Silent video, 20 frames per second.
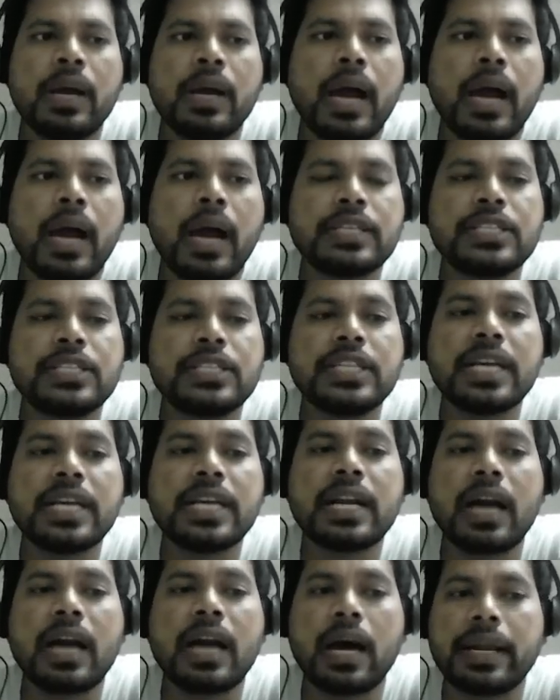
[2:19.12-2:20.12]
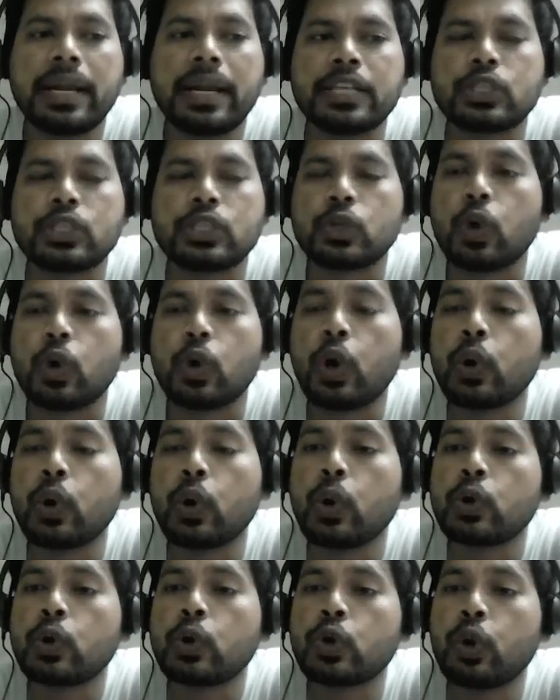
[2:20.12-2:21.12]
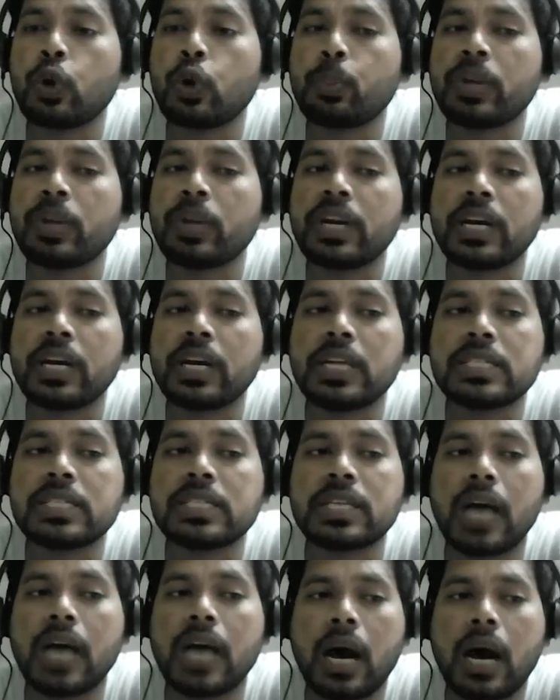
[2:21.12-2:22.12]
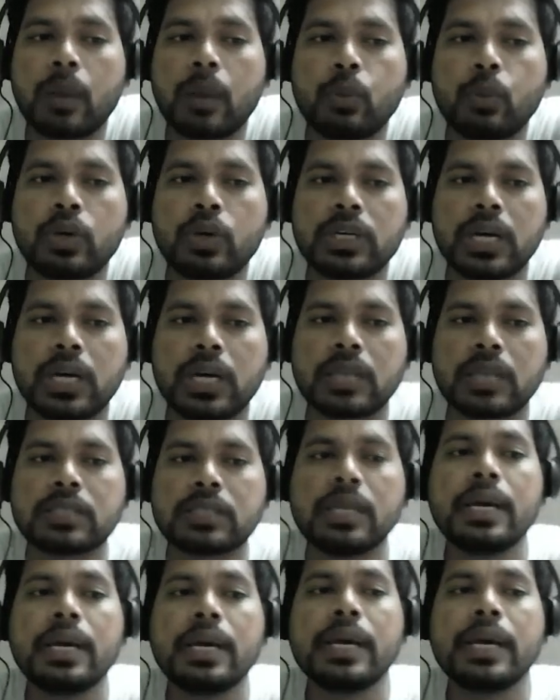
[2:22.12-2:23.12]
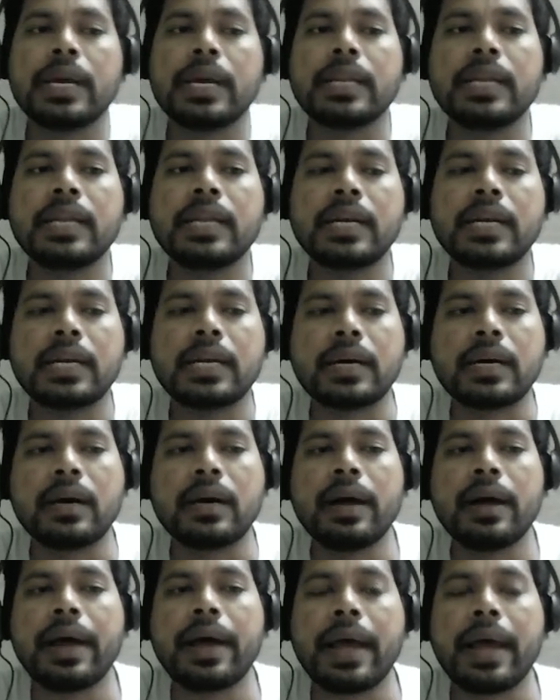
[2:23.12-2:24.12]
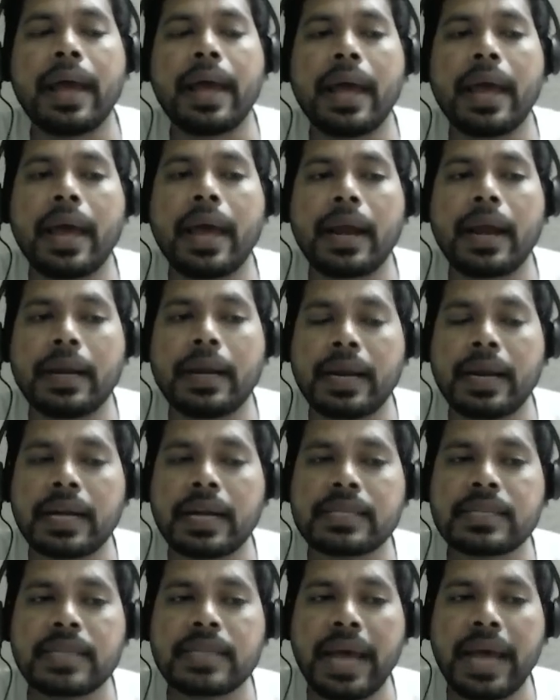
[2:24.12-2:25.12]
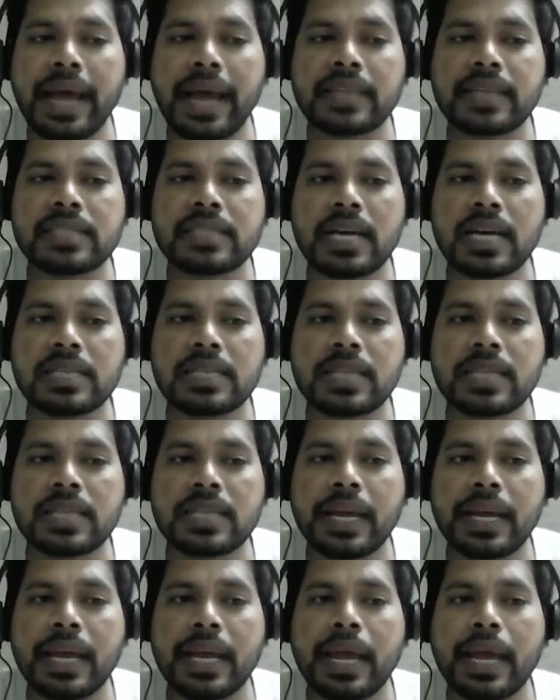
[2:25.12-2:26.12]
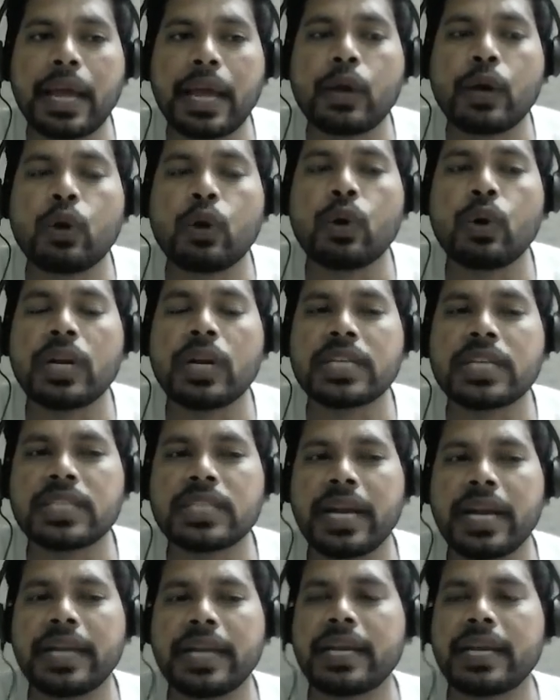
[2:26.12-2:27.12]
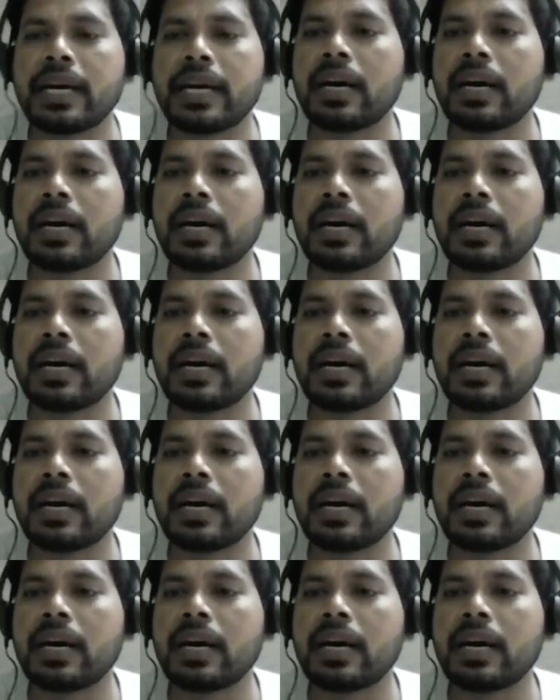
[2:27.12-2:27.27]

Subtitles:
And GnRH, gonadotropin releasing hormone drugs. In that, drugs acts as a agonist at